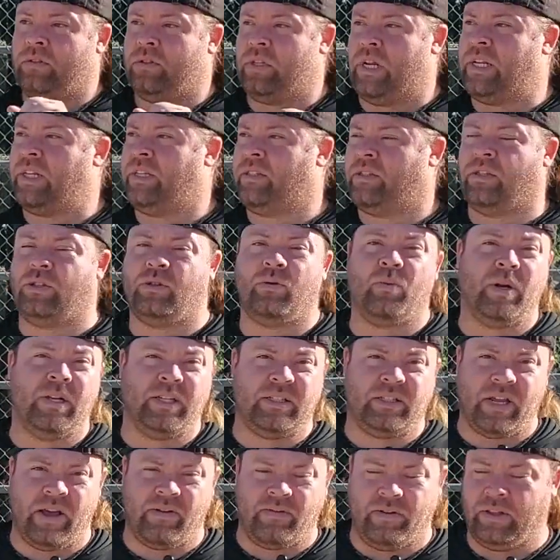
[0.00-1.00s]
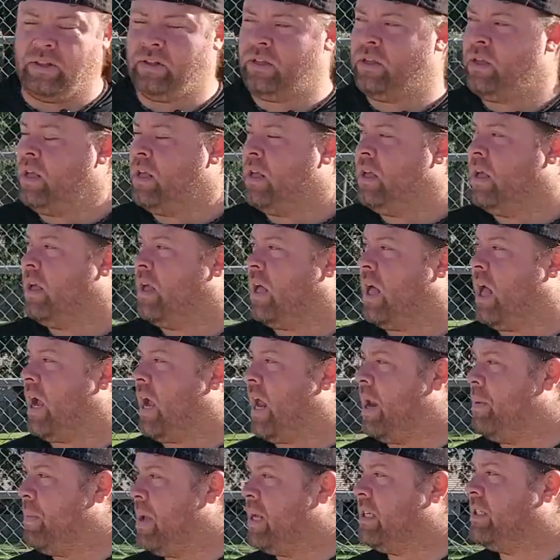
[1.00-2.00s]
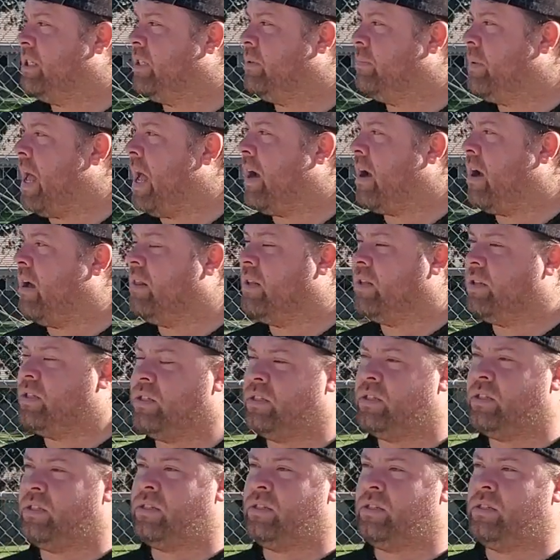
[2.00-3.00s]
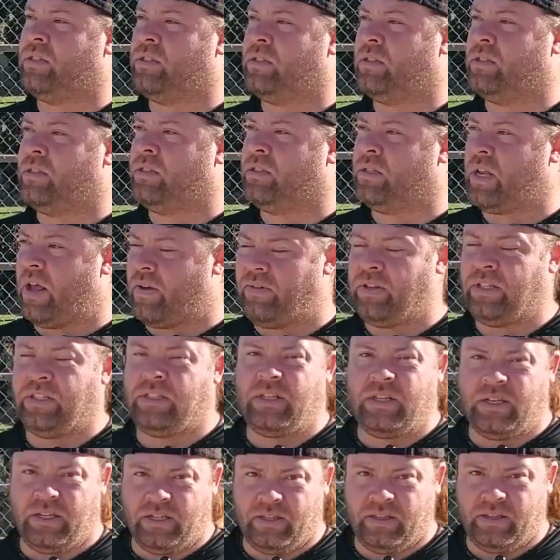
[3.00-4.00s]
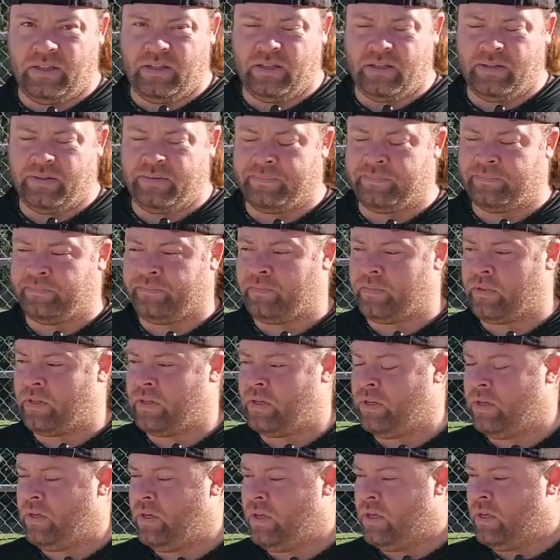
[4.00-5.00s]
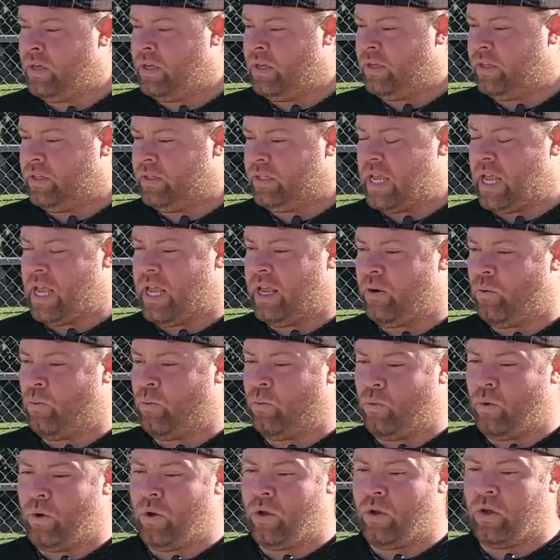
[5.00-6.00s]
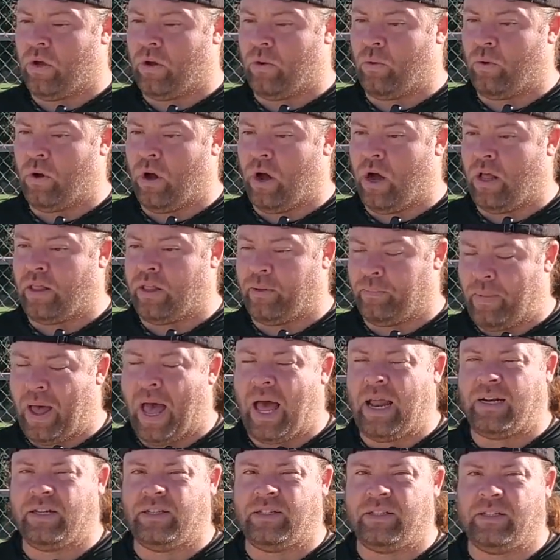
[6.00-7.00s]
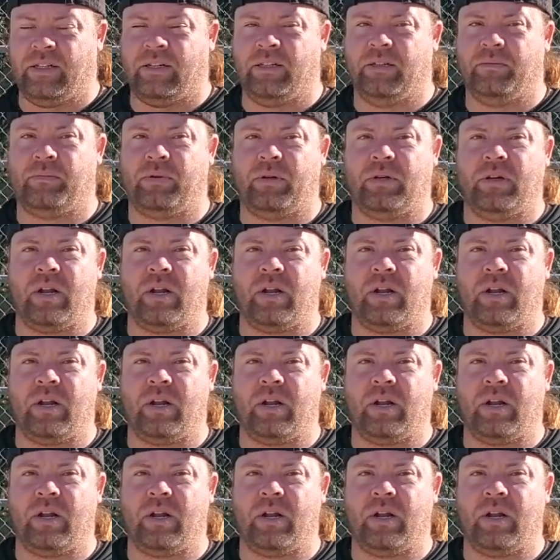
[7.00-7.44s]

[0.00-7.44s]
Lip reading: Today's the 27th. I got a message back on the 17th saying the bat is still in